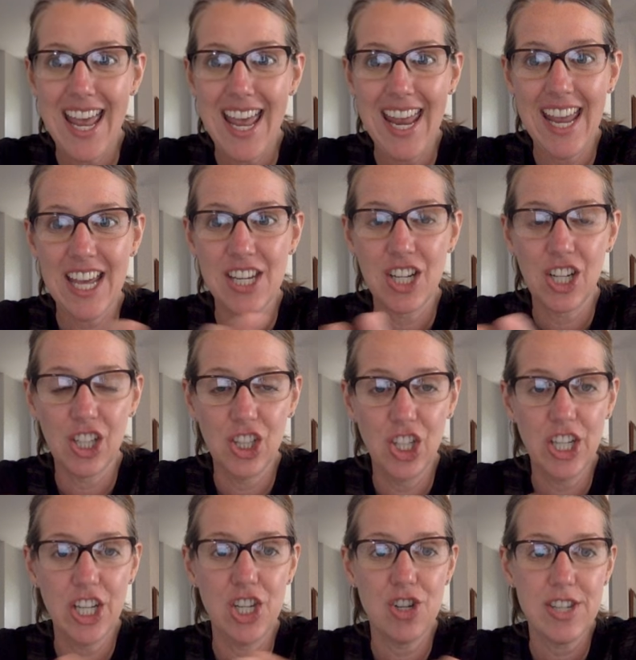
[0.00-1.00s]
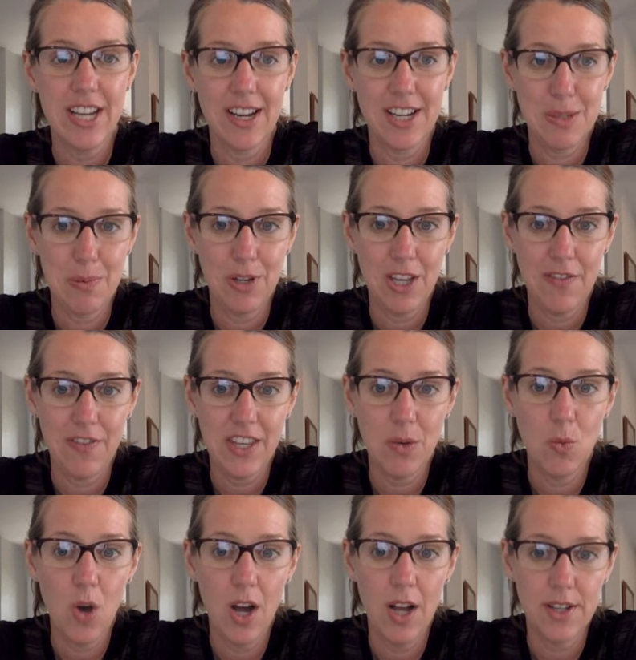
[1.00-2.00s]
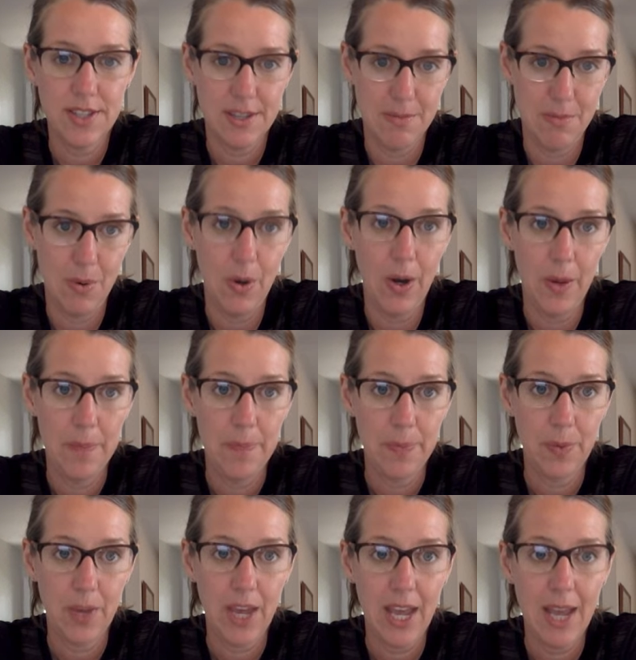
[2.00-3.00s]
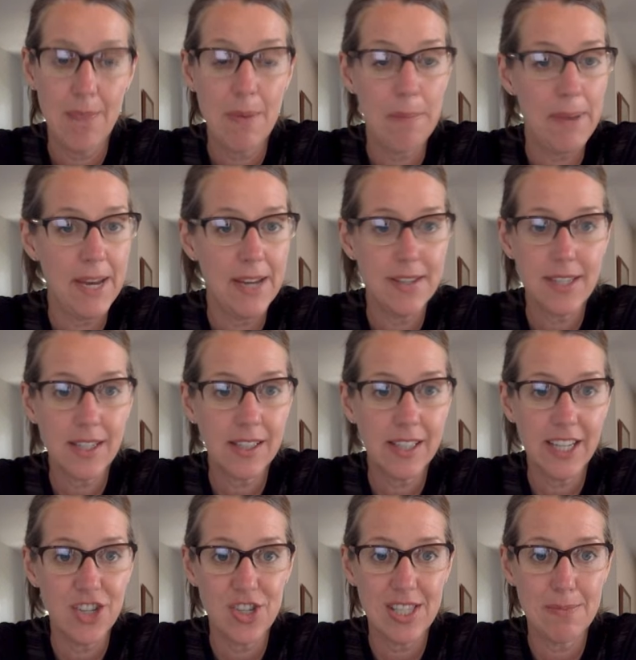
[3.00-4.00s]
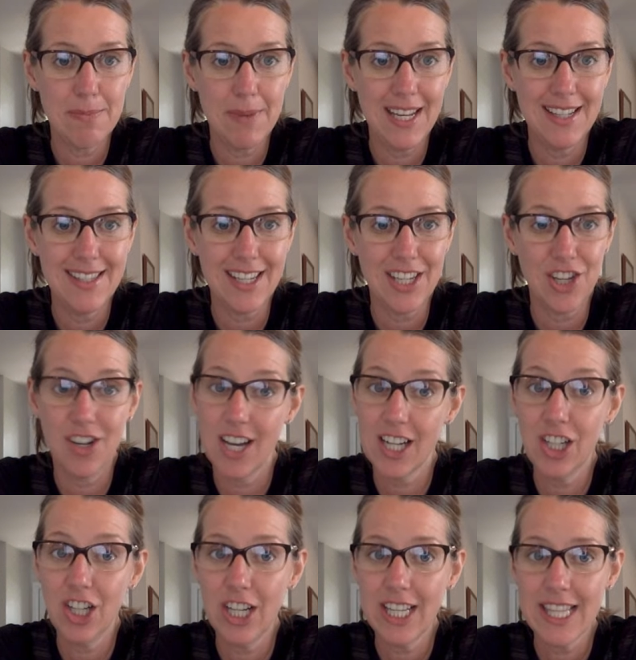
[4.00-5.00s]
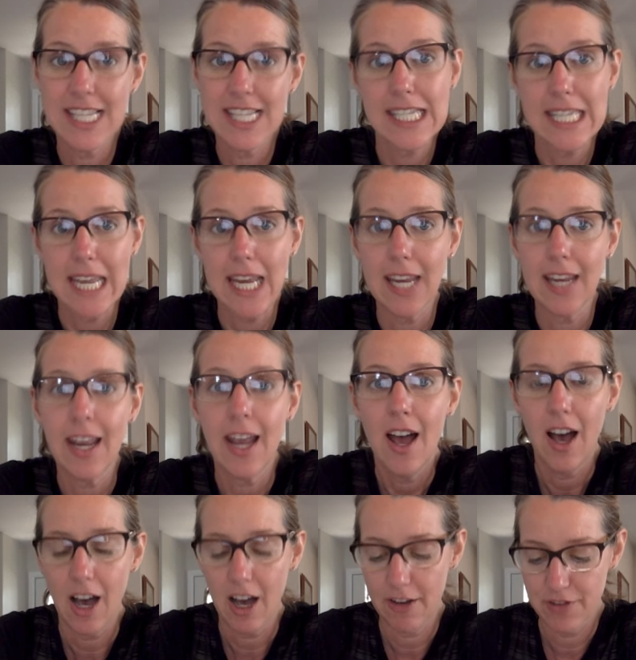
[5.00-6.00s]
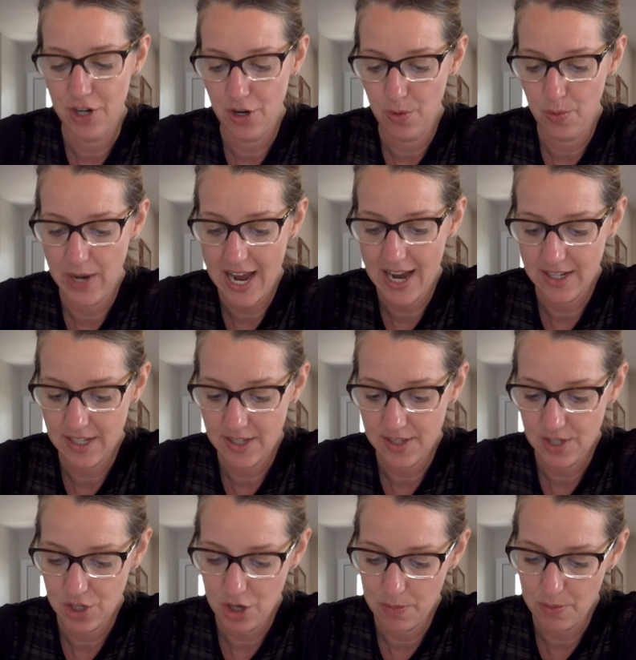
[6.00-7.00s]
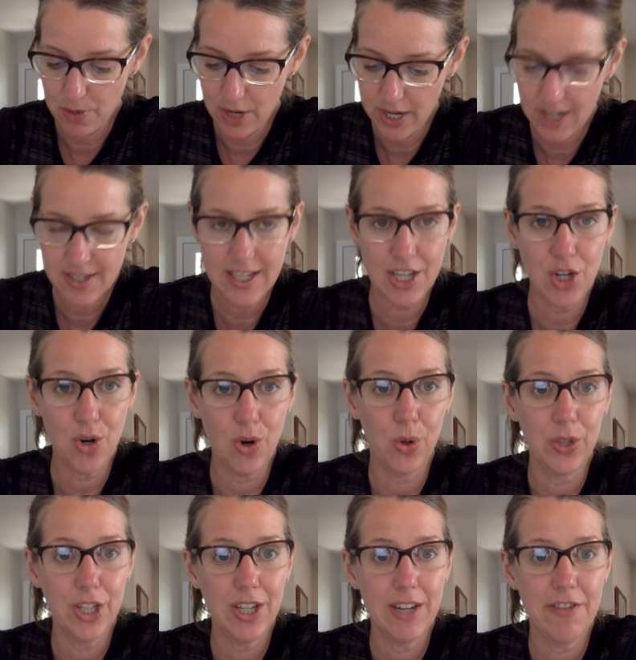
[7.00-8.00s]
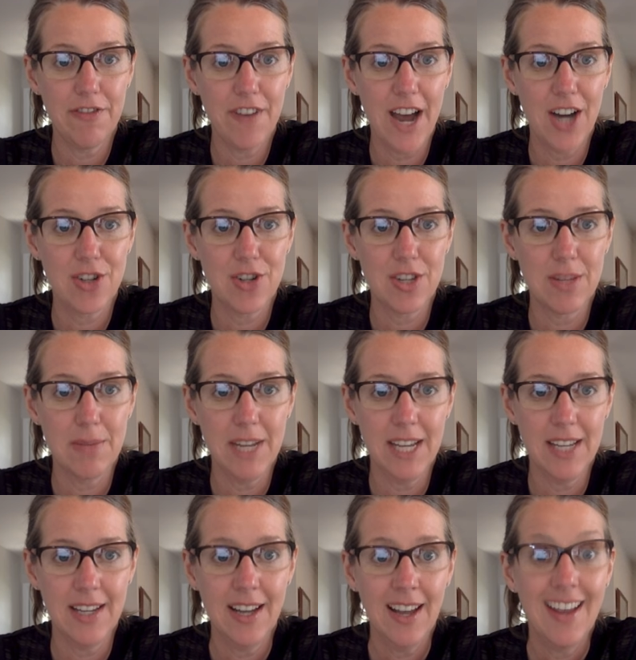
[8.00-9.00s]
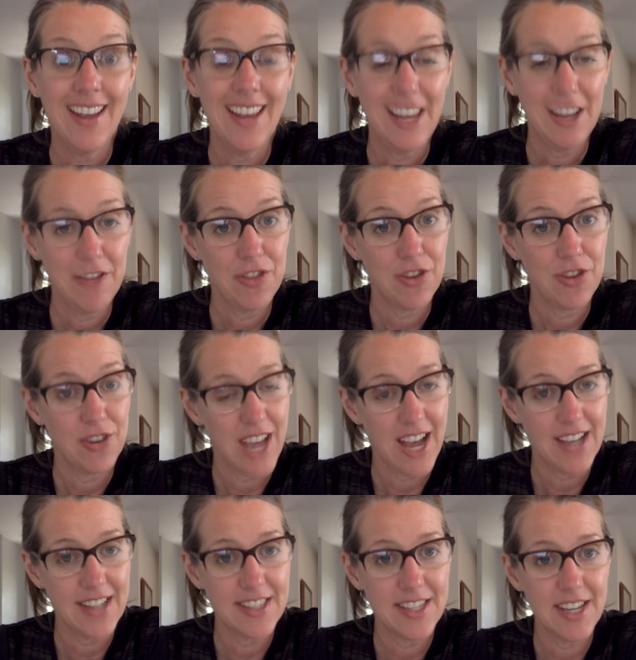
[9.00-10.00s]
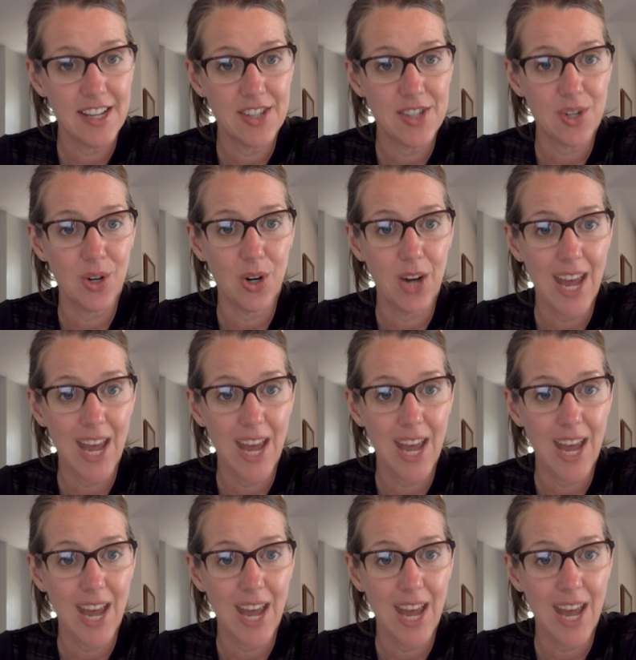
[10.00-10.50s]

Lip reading: and look in your textbook if you want some more. Okay, but basically it just means that you got to look at the state of your reactants and your products, and you're only going to factor them in if they're gaseous or